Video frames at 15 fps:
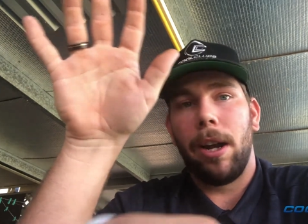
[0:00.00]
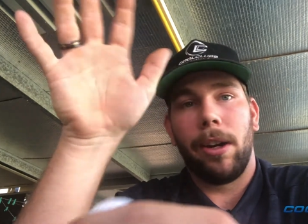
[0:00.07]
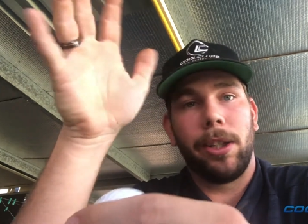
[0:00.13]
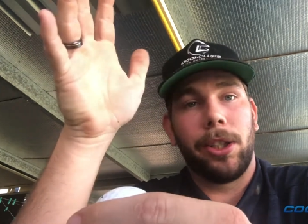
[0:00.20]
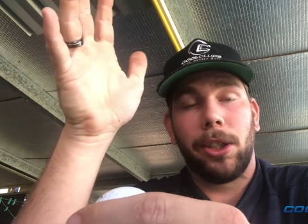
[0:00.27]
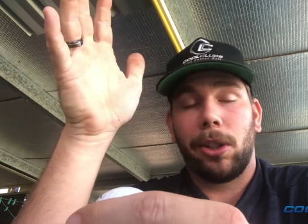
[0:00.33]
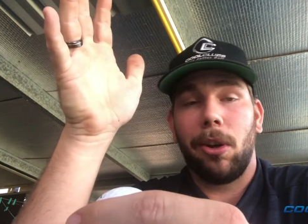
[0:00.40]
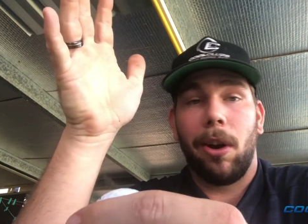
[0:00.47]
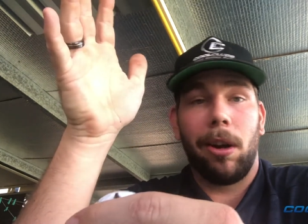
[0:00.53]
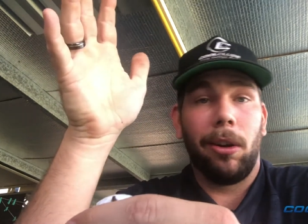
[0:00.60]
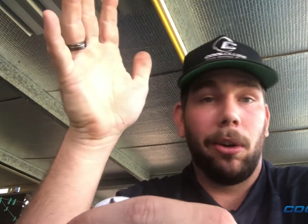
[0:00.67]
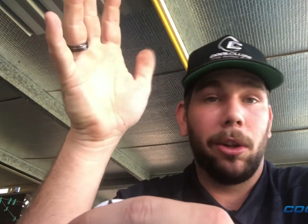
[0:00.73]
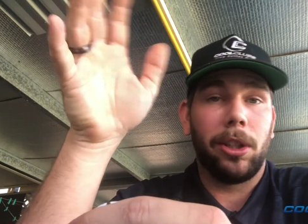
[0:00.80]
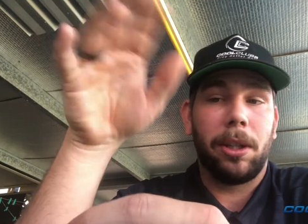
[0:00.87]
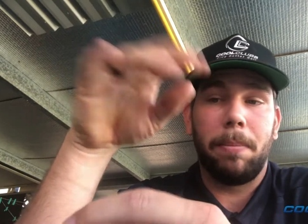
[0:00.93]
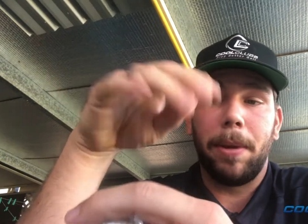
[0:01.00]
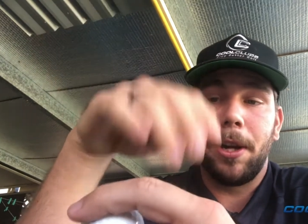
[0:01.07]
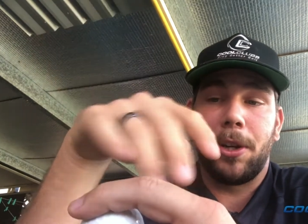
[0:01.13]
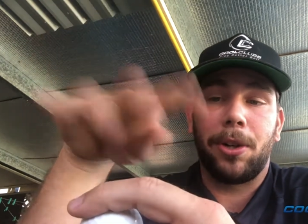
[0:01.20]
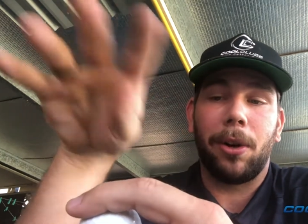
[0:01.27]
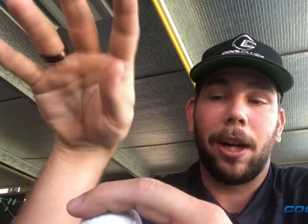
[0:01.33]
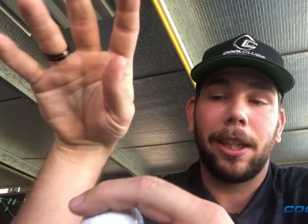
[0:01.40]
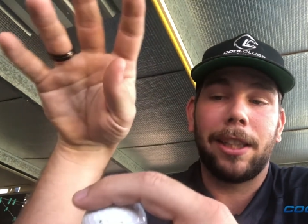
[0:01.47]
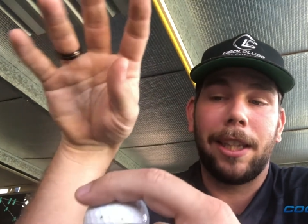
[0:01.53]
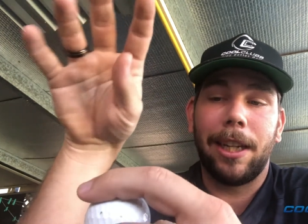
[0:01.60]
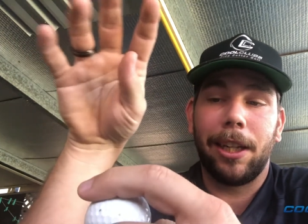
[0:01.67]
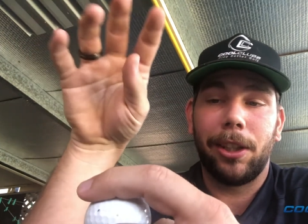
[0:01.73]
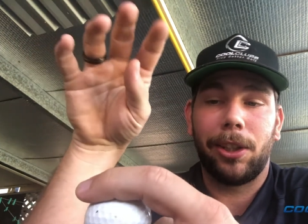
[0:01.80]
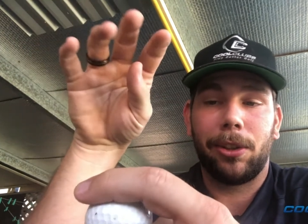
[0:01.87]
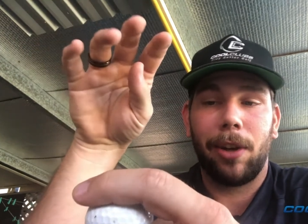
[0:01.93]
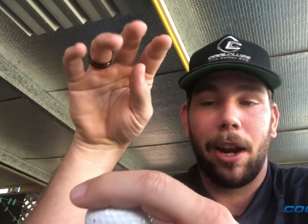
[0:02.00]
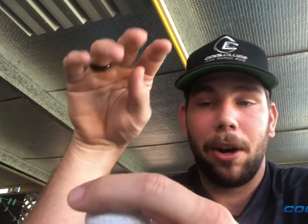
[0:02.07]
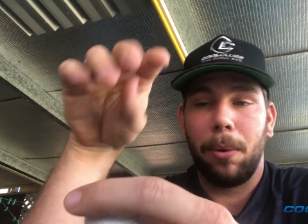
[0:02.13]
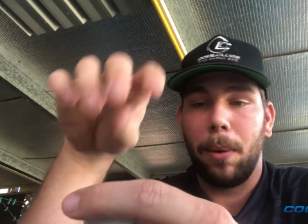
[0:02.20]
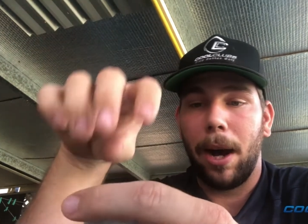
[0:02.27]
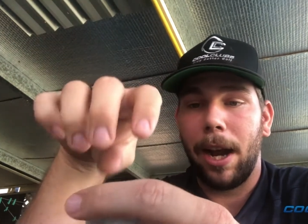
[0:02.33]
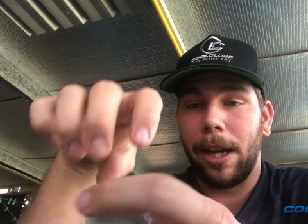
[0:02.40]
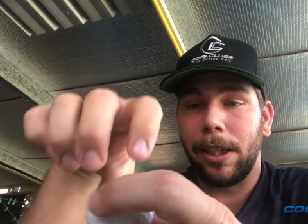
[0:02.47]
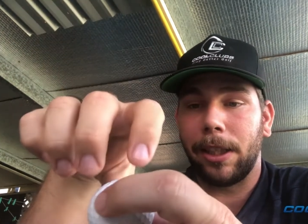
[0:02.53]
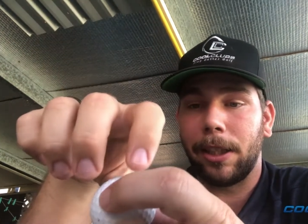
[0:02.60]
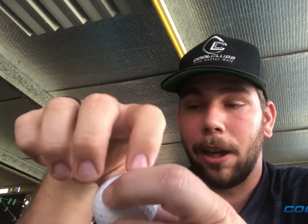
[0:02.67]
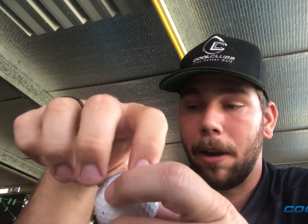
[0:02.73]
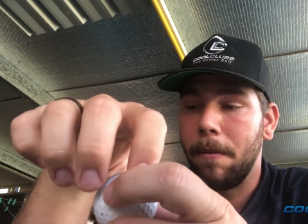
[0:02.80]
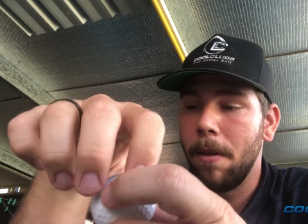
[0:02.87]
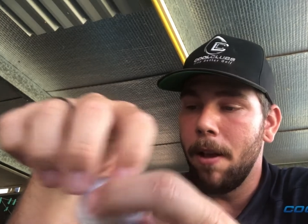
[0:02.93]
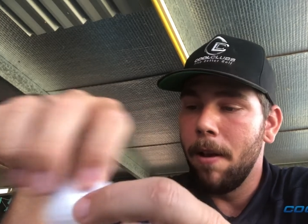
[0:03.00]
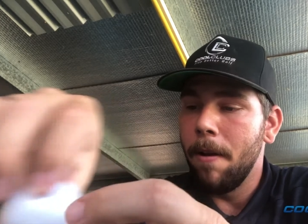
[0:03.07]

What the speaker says: and I just kind of lost a bit of trust in it straight away. So